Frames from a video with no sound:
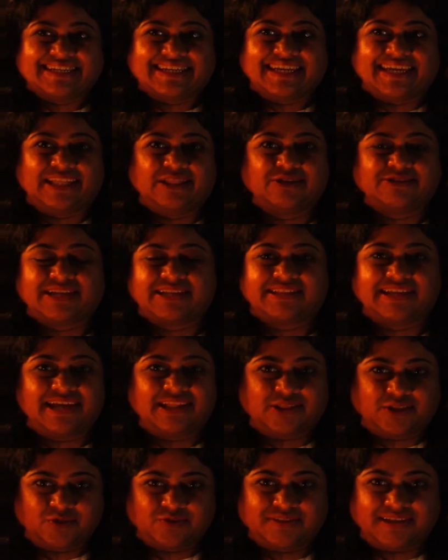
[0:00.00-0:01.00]
He looks at the
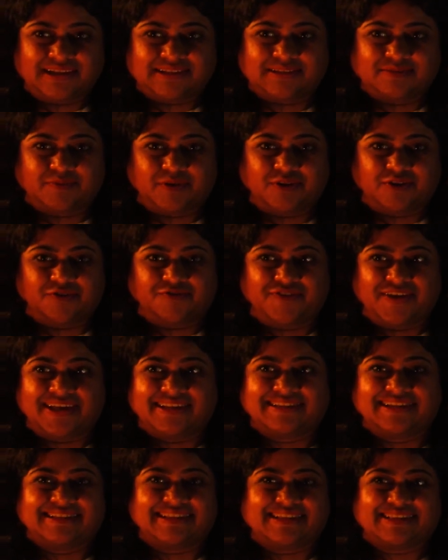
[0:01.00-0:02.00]
enthusiasm on your
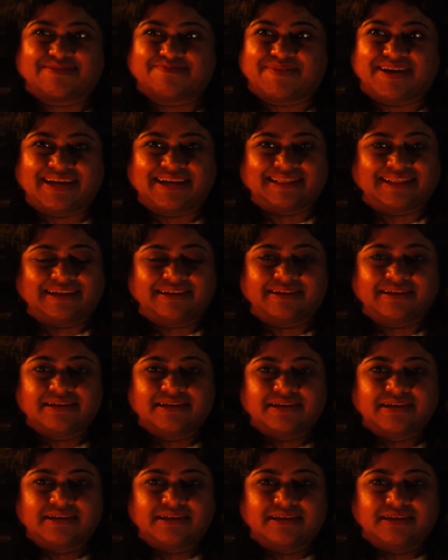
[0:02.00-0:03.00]
face and the smile, and
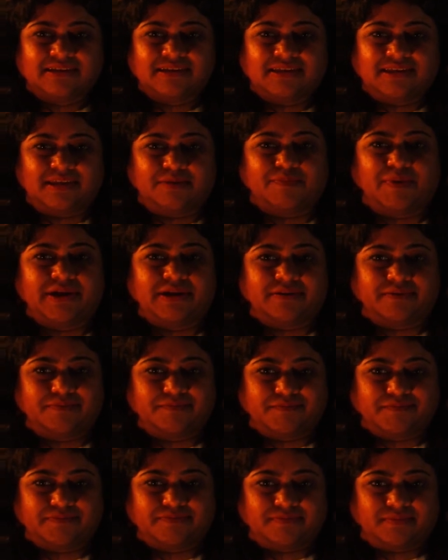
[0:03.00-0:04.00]
he might
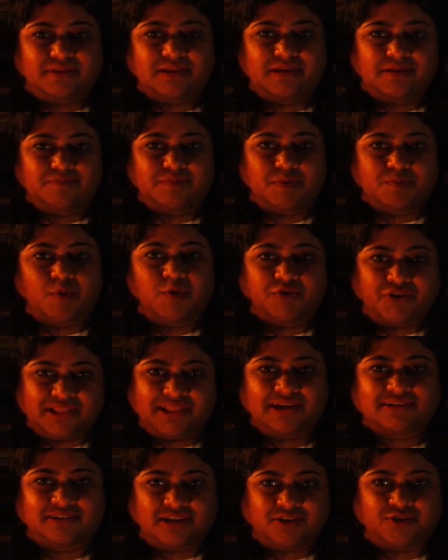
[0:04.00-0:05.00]
be more
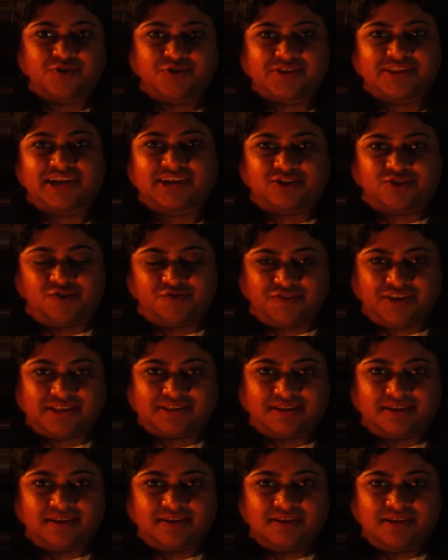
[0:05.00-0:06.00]
reluctant to reject your
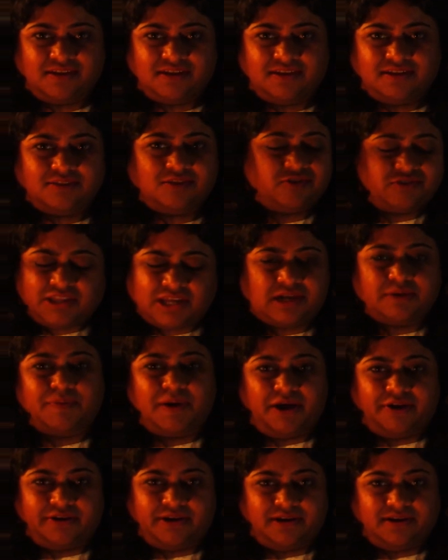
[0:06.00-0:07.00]
visa. Now think
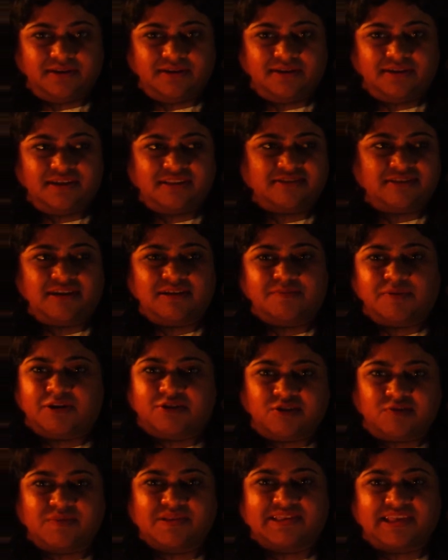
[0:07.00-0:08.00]
about it. It's all
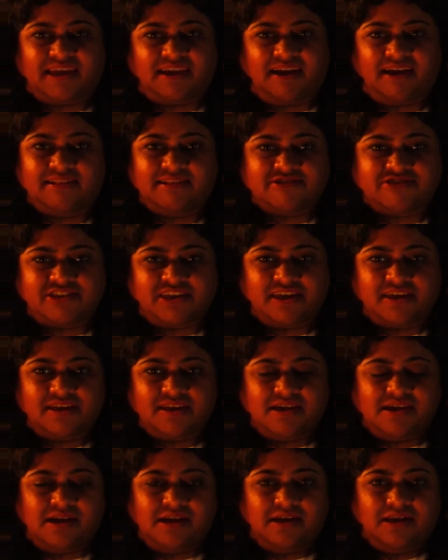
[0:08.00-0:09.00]
about human psychology.
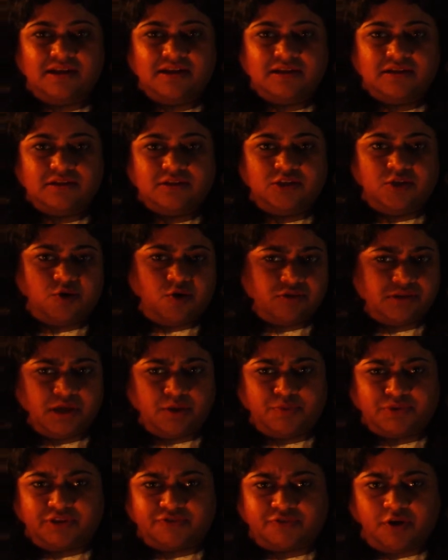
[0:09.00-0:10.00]
You go
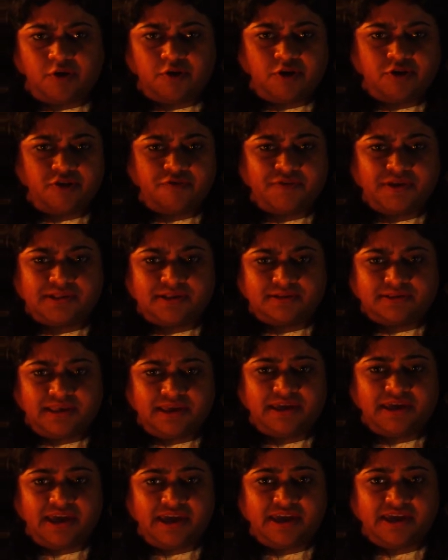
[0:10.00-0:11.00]
there with a frown on your face and
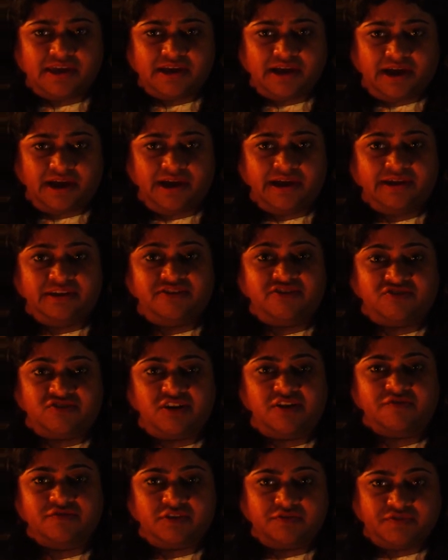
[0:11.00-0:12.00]
say, hey, I
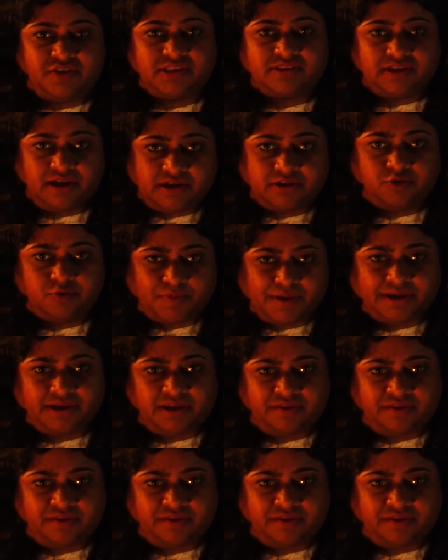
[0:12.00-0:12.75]
deserve the visa and you better